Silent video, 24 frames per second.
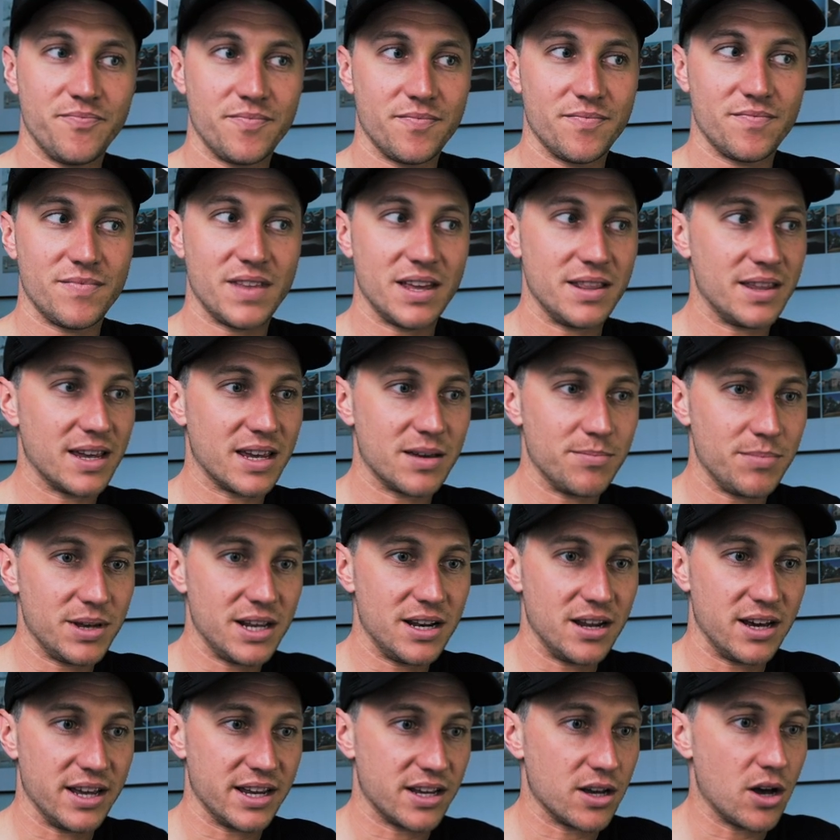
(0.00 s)
then they can be
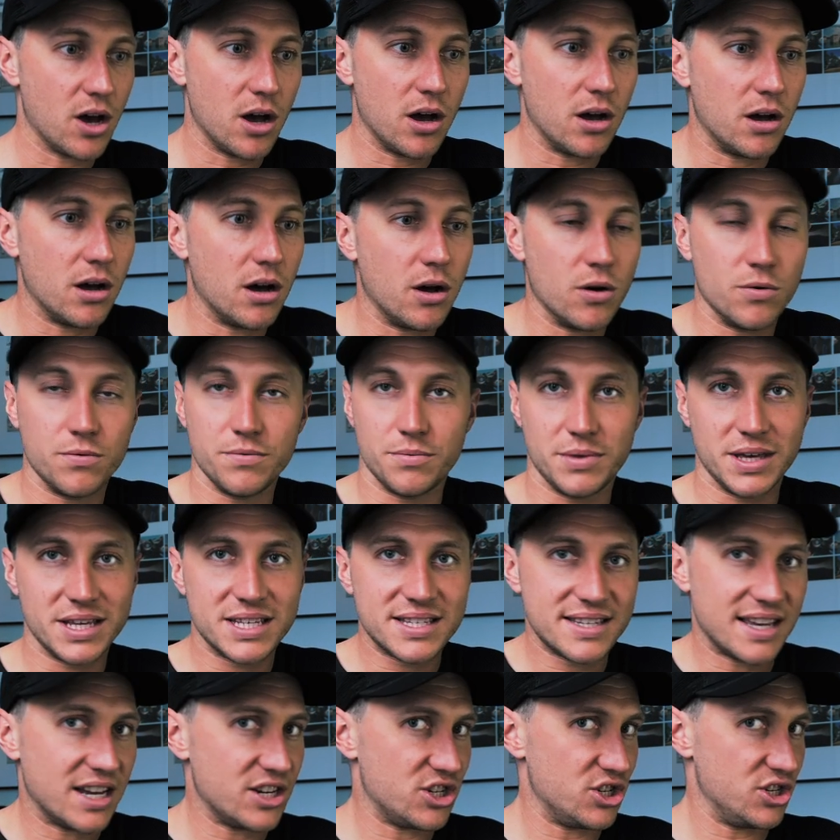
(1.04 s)
like, oh, this
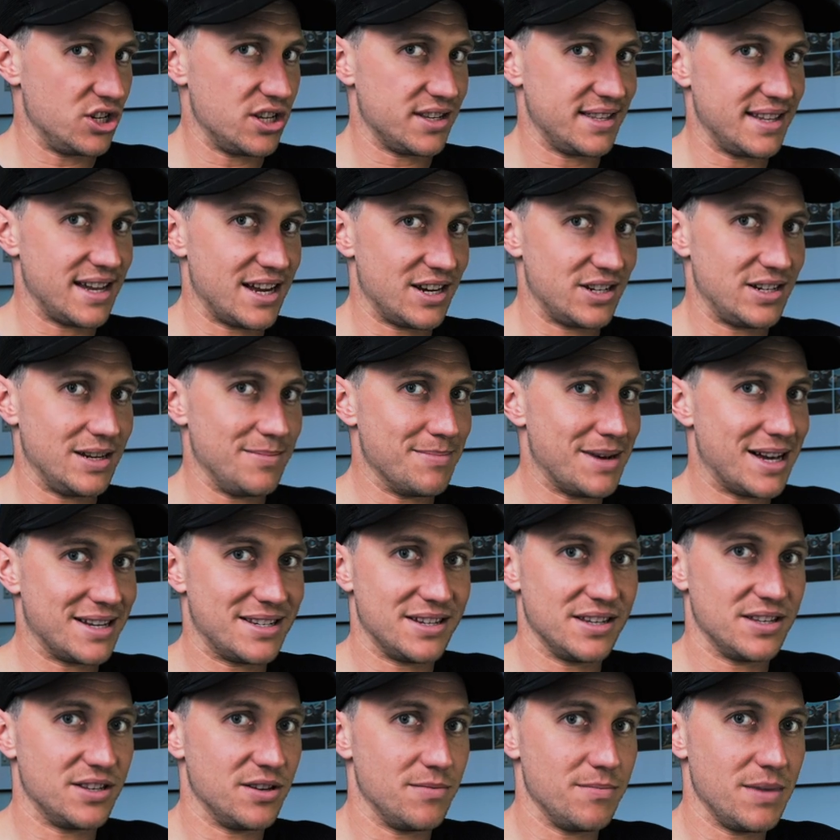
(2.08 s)
session doesn't actually
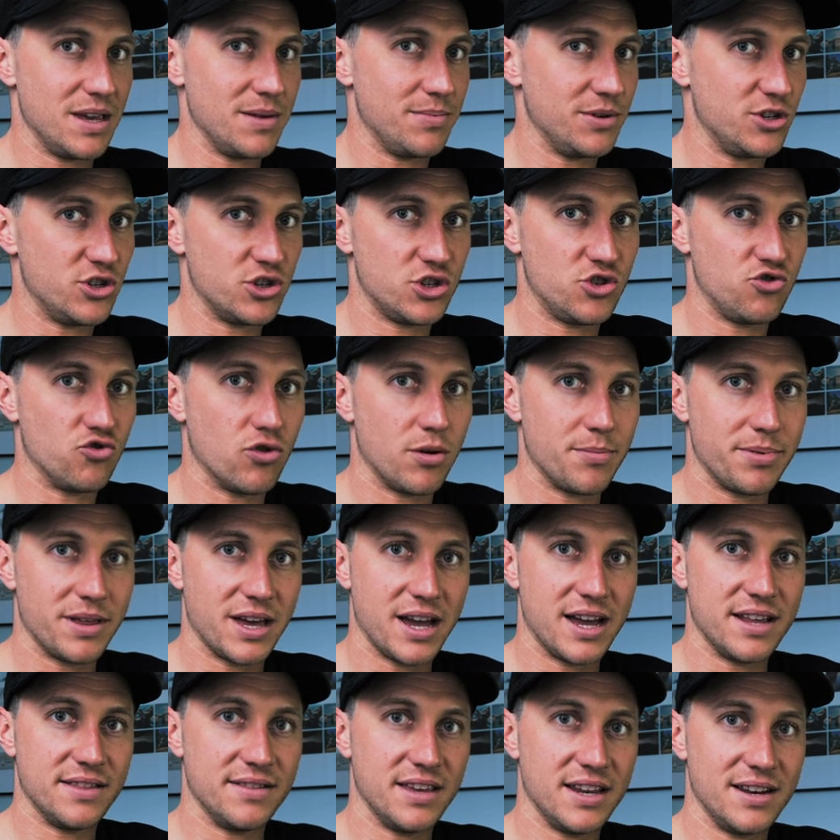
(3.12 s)
matter, so maybe just drop
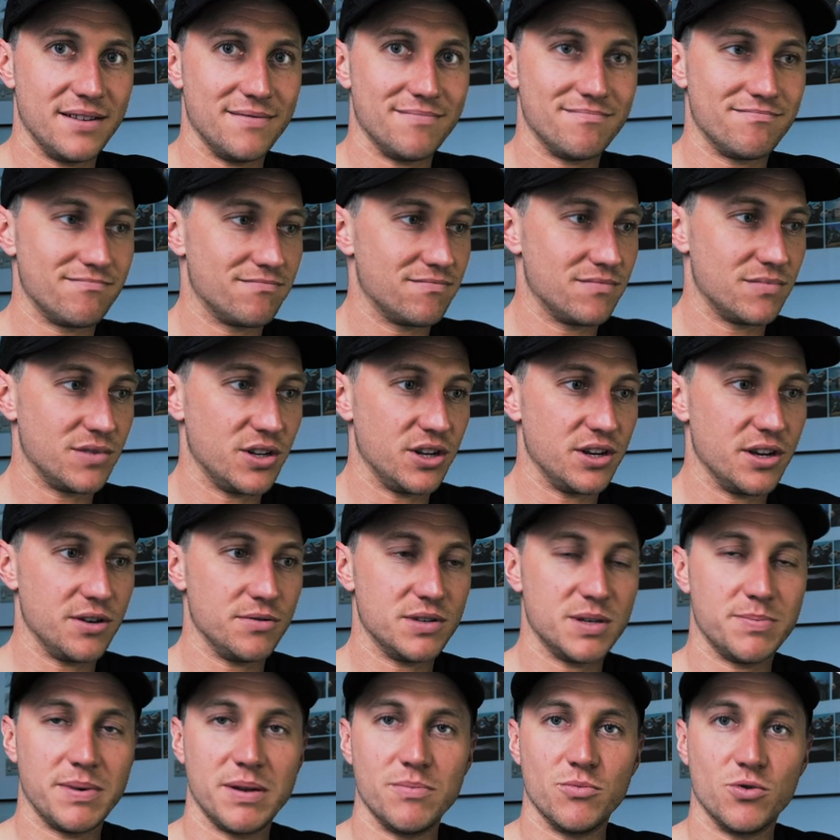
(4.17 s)
that and then, you know,
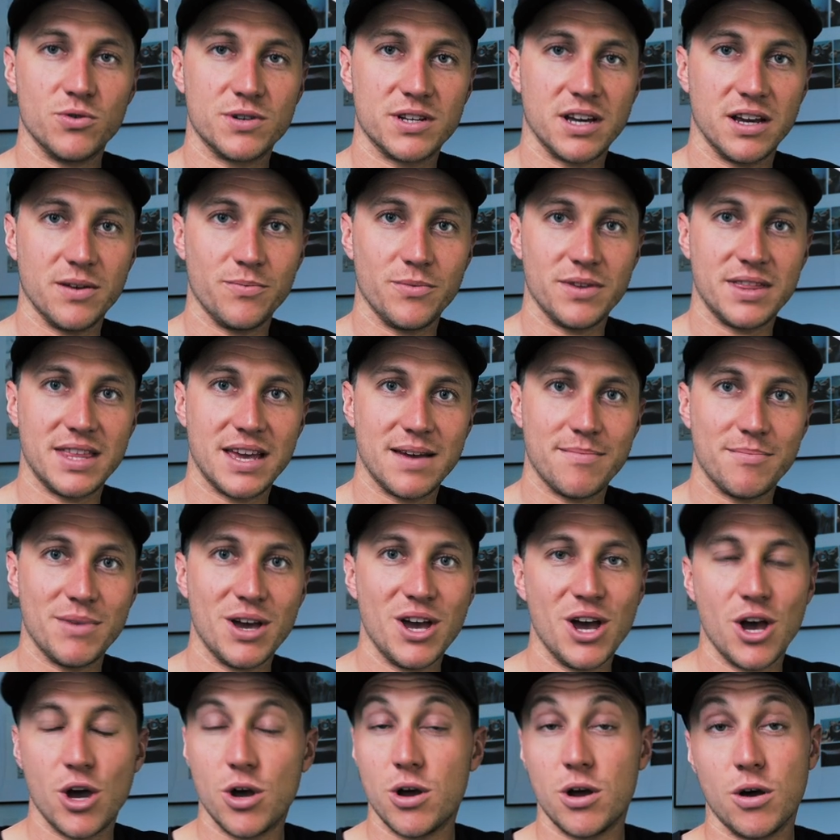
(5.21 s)
spend more time with them.
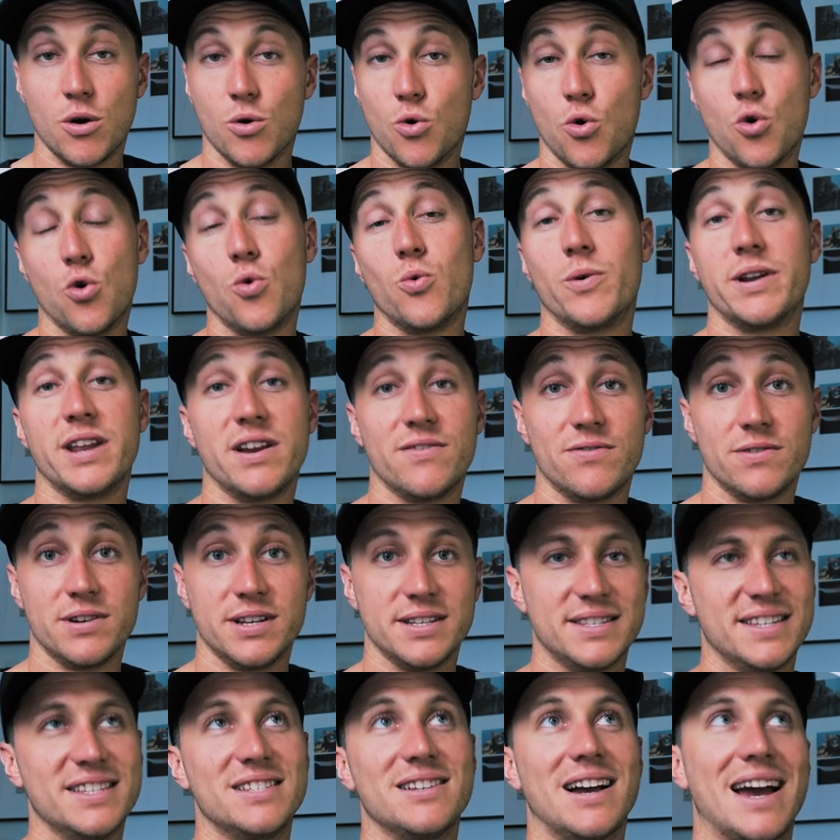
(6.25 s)
Or whatever it
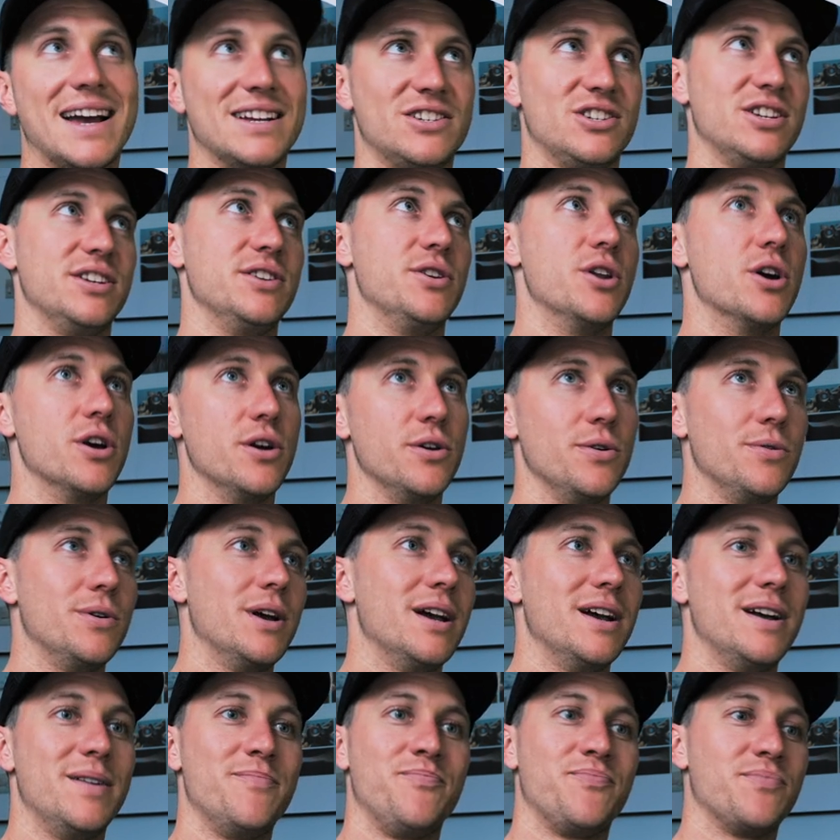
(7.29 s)
is, it's like, actually, no,
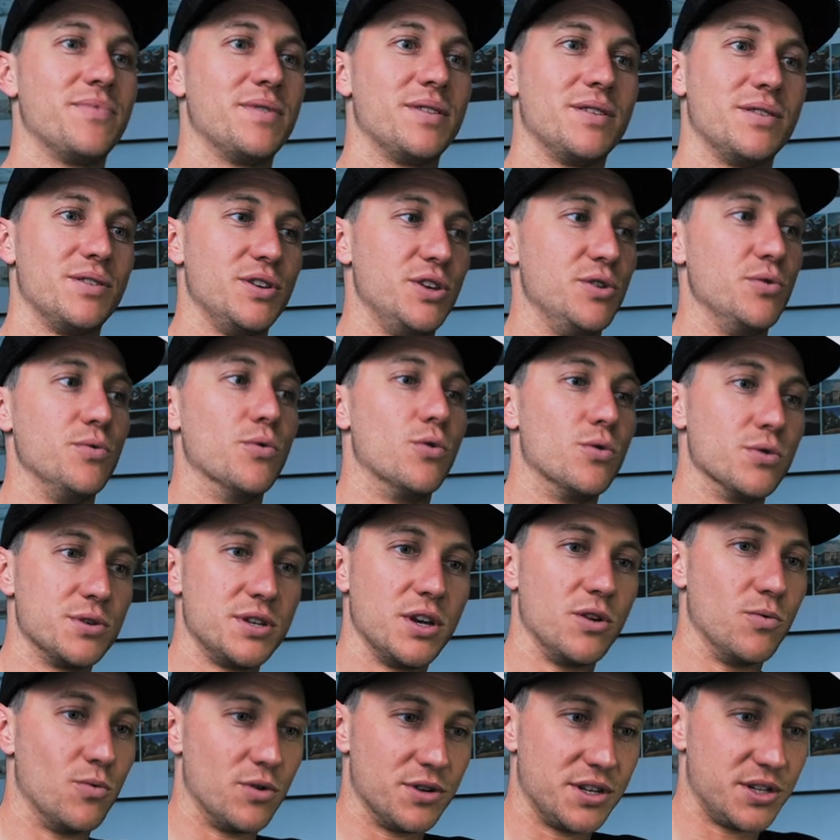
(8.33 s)
you
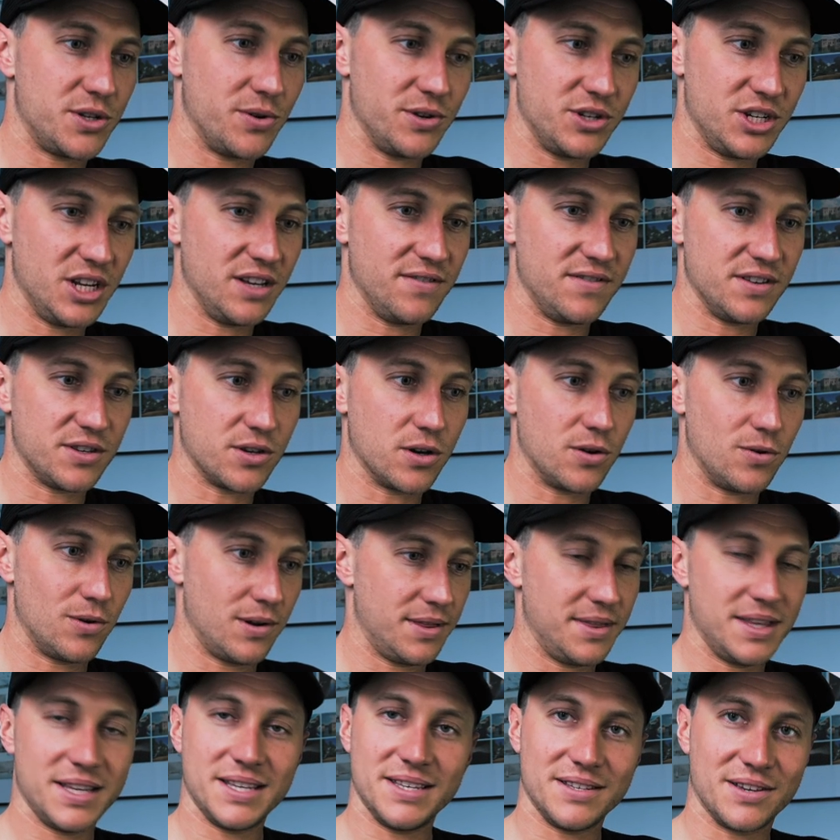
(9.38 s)
also want to achieve this goal
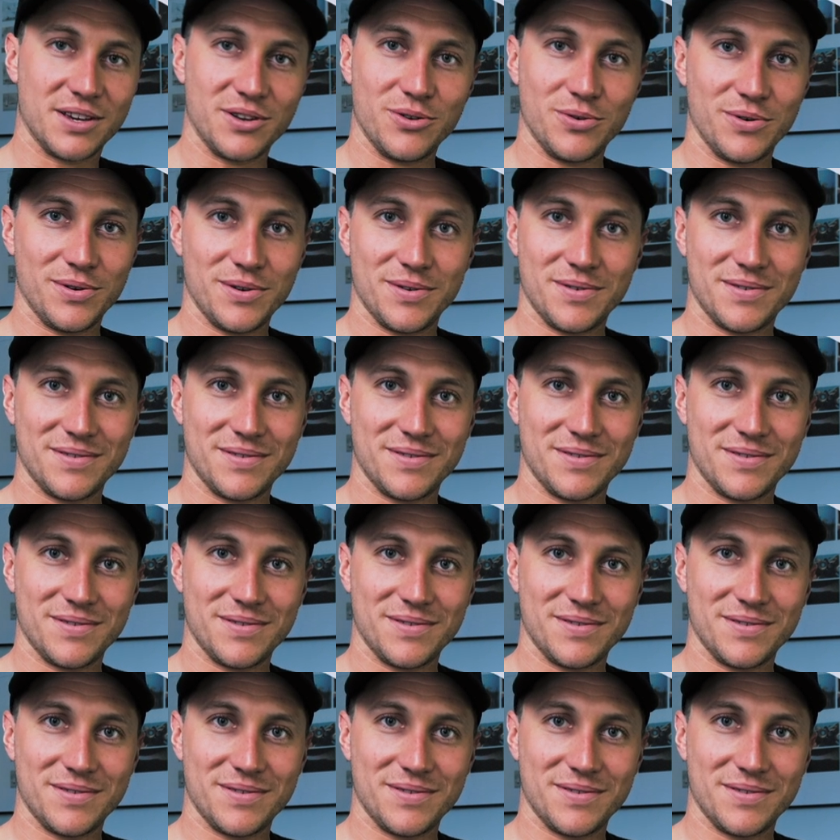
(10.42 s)
and this is going to